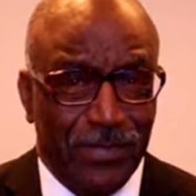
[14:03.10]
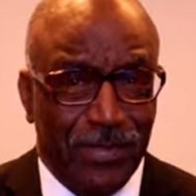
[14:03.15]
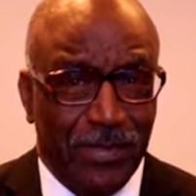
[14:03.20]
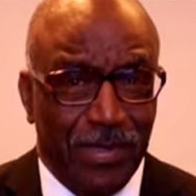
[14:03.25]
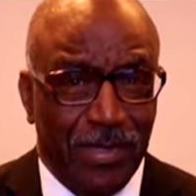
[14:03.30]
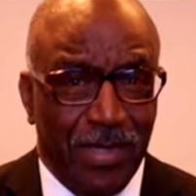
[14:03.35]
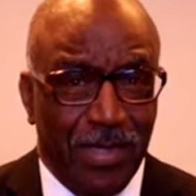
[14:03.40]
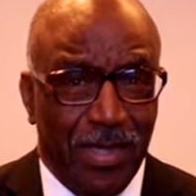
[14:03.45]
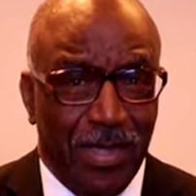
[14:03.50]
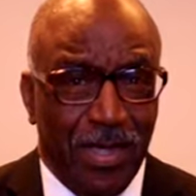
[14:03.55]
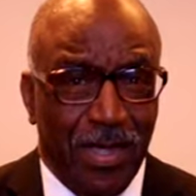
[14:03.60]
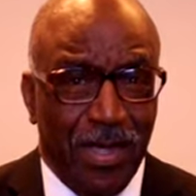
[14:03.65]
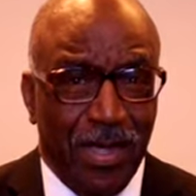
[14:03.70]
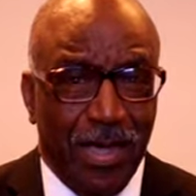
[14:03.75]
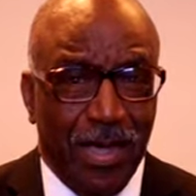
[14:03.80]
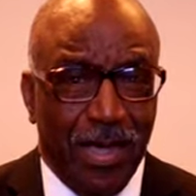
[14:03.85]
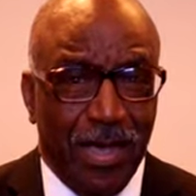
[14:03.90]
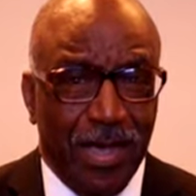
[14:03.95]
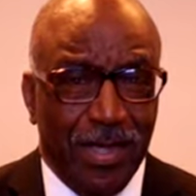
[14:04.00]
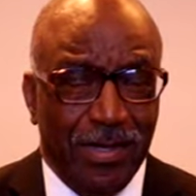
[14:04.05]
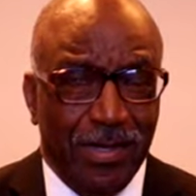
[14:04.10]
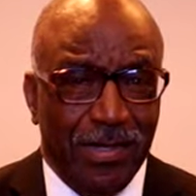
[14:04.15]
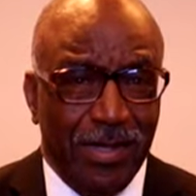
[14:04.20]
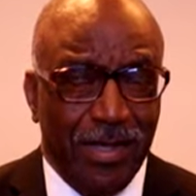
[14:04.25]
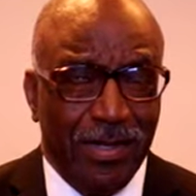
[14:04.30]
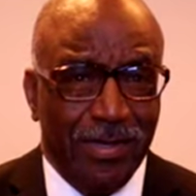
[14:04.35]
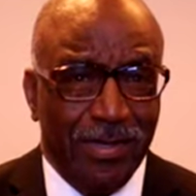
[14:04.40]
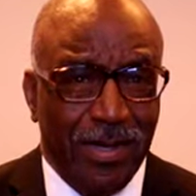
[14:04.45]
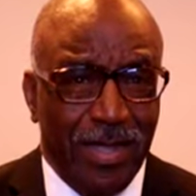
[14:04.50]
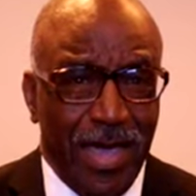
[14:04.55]
I understand.
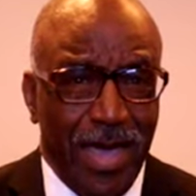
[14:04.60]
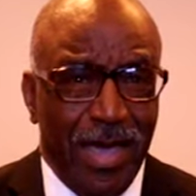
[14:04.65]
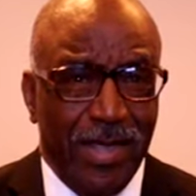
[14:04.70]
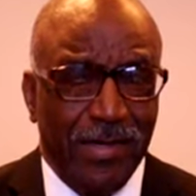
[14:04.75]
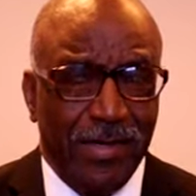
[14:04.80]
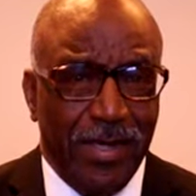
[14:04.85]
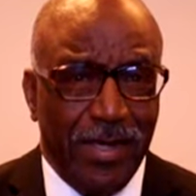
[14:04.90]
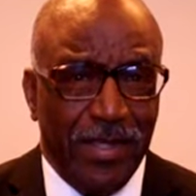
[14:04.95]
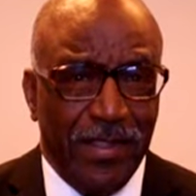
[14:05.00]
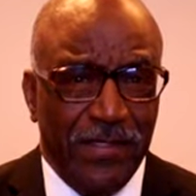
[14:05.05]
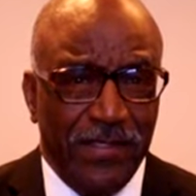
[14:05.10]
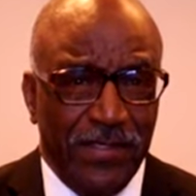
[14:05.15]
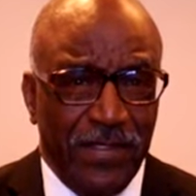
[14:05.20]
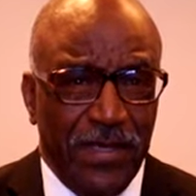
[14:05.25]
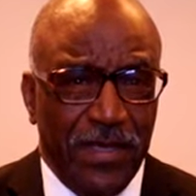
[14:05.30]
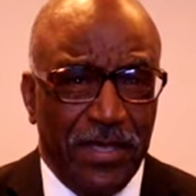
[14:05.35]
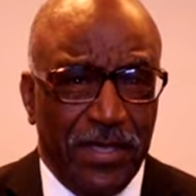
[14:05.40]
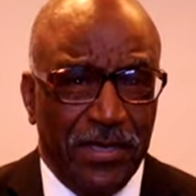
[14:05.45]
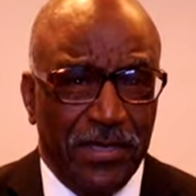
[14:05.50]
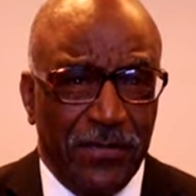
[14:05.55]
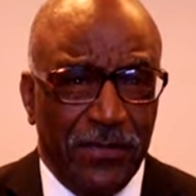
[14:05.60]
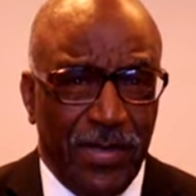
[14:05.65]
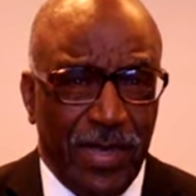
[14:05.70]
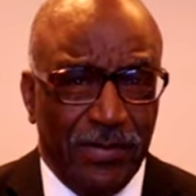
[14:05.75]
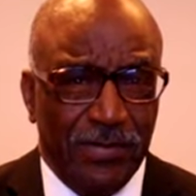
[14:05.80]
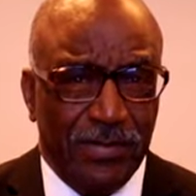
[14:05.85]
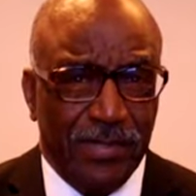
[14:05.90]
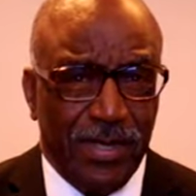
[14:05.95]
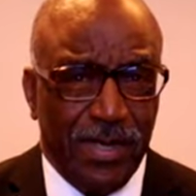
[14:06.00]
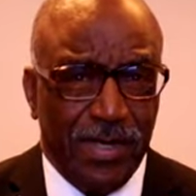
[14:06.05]
You and, and thinking
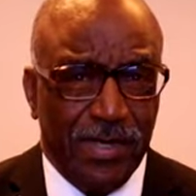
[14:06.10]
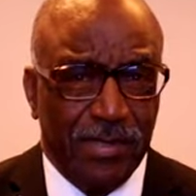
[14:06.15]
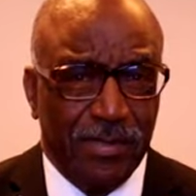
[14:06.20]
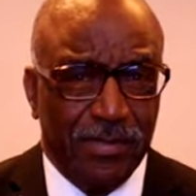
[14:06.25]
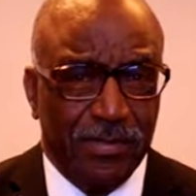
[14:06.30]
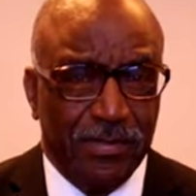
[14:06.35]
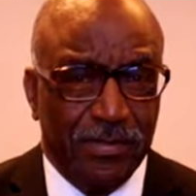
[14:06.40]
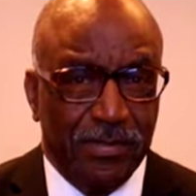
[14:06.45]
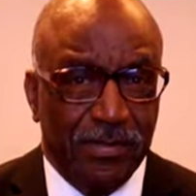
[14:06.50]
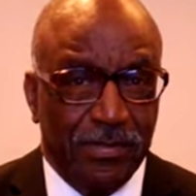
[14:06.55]
about that.